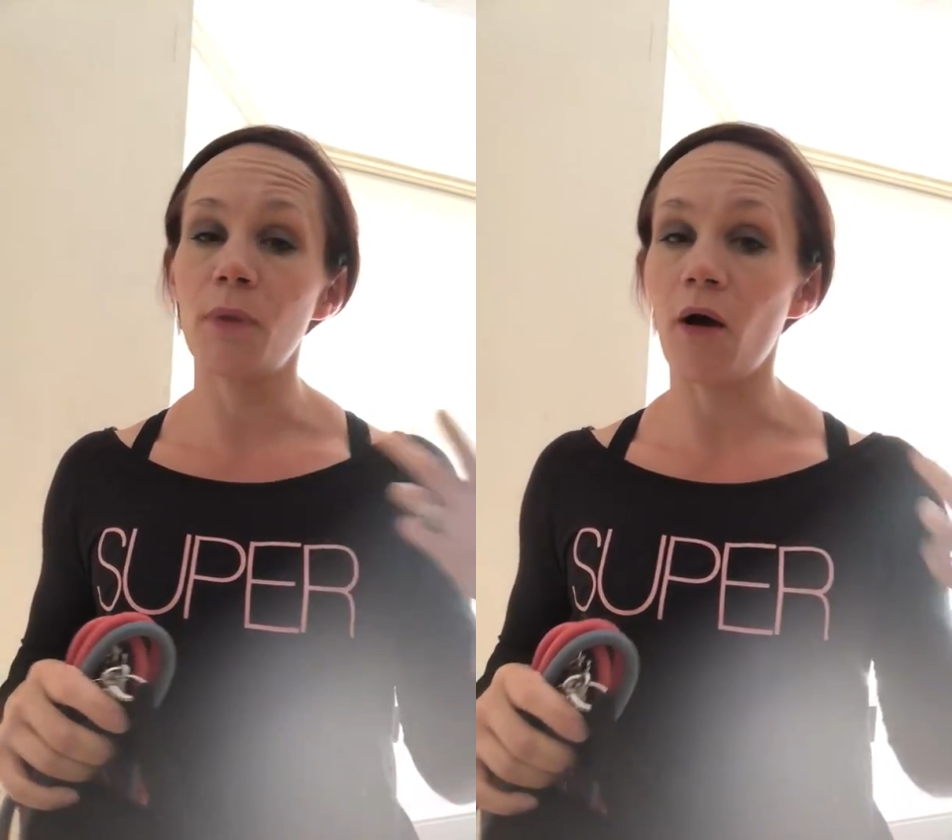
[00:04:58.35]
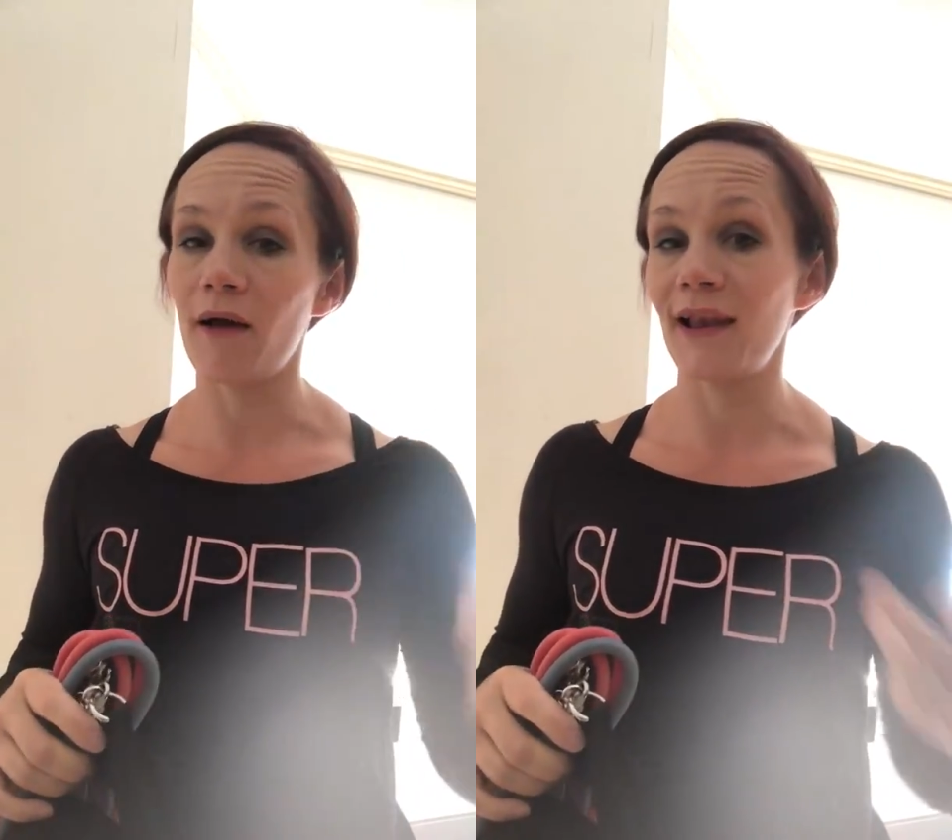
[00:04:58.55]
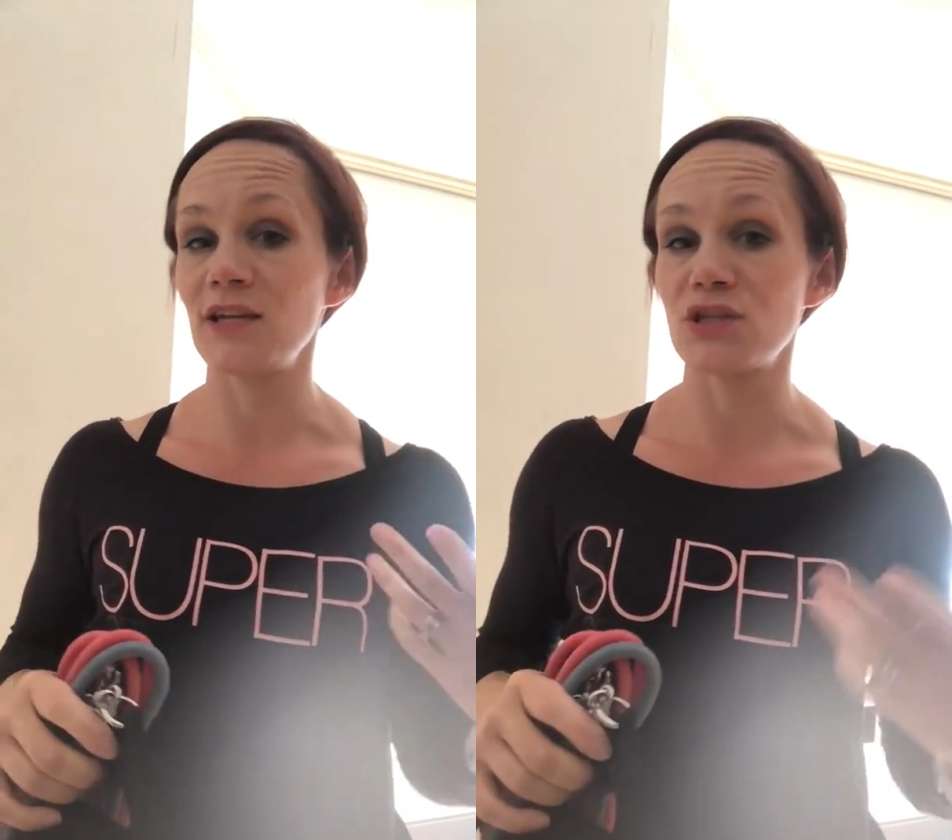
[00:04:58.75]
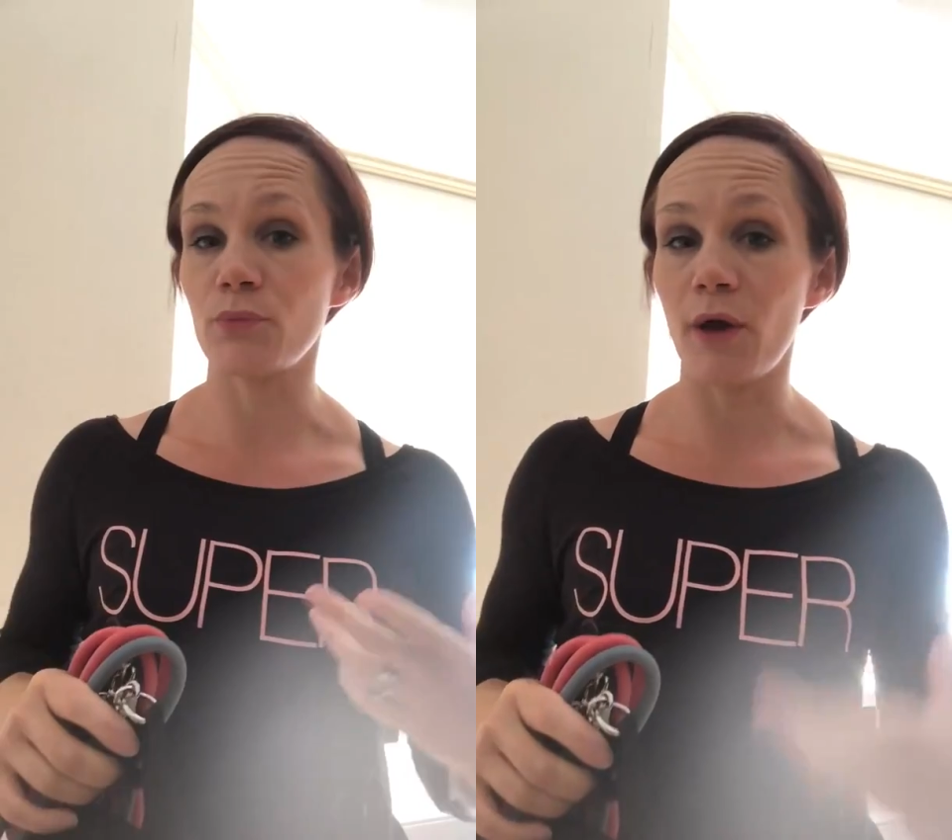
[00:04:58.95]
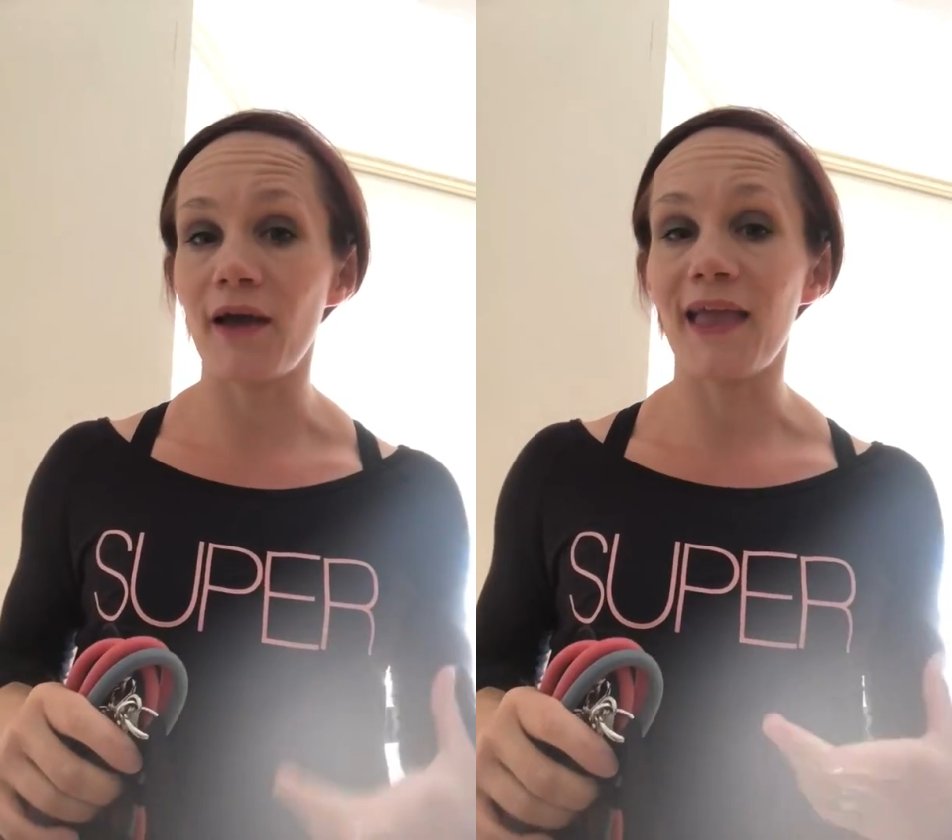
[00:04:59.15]
pile into
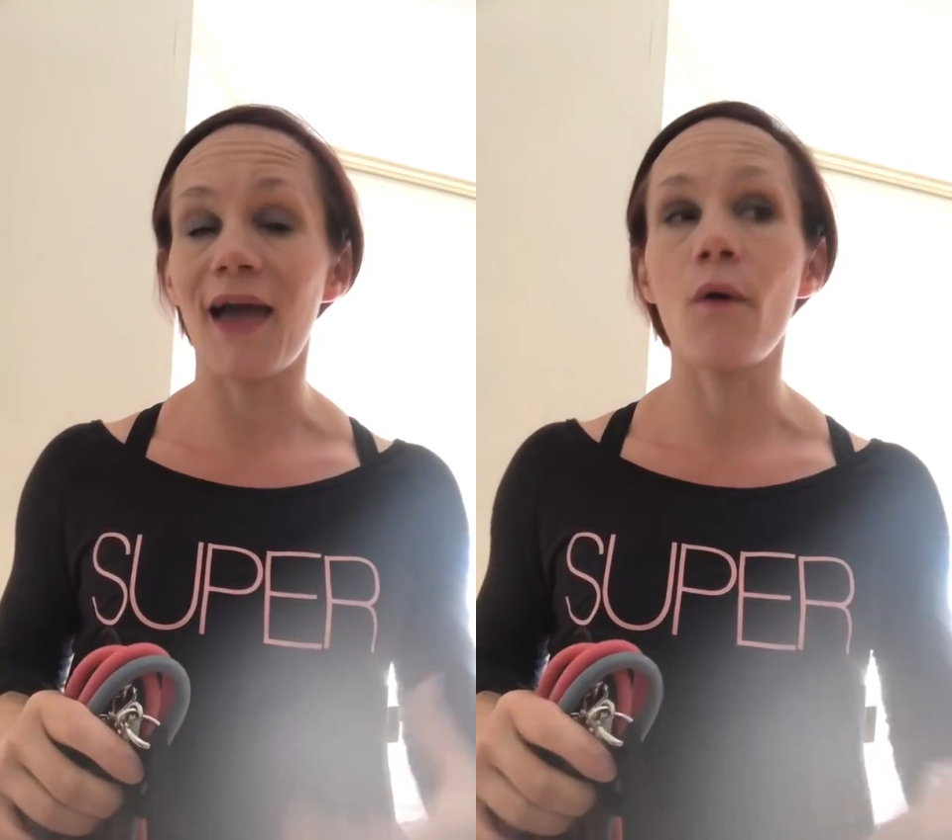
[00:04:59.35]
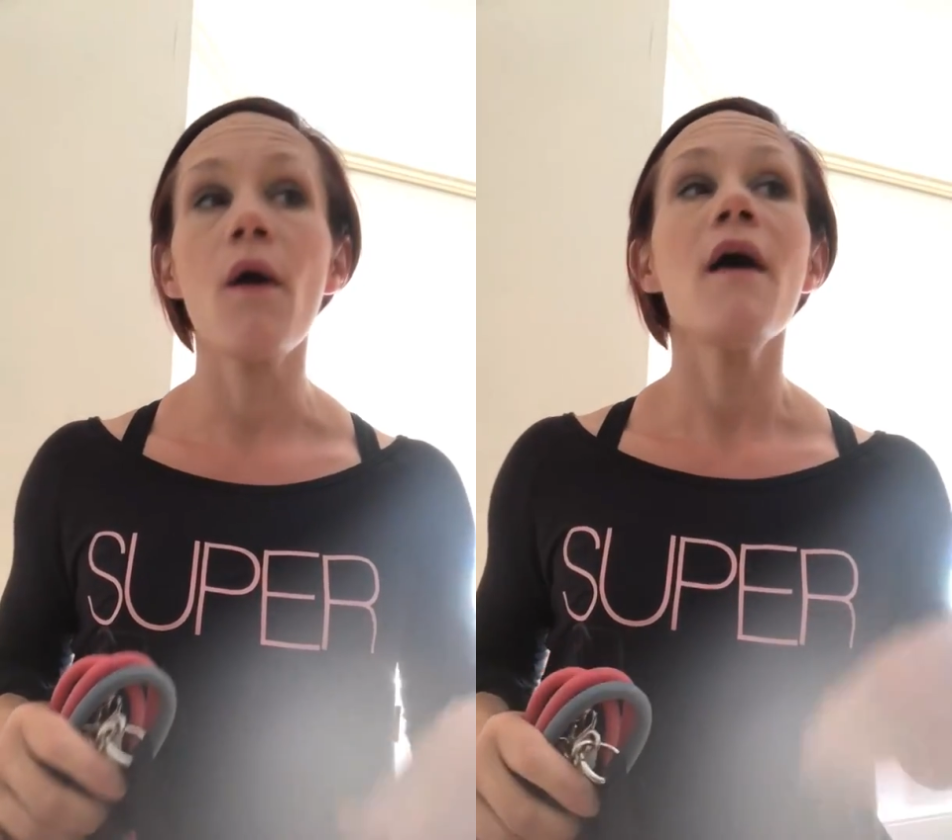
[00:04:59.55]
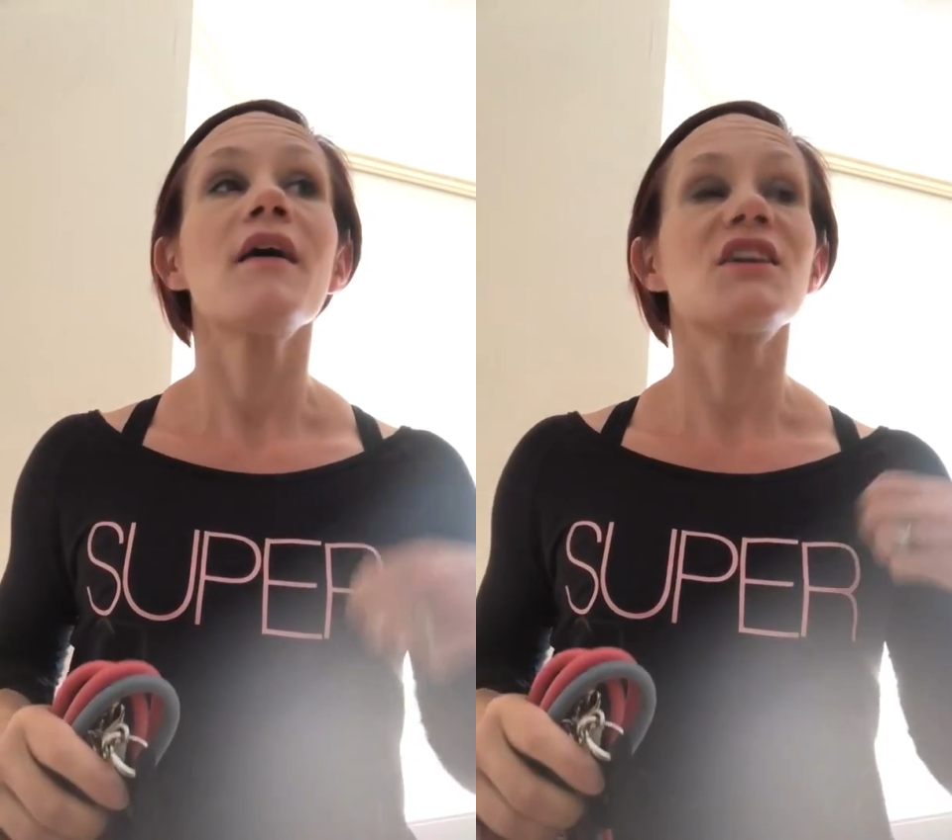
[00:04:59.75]
the workout,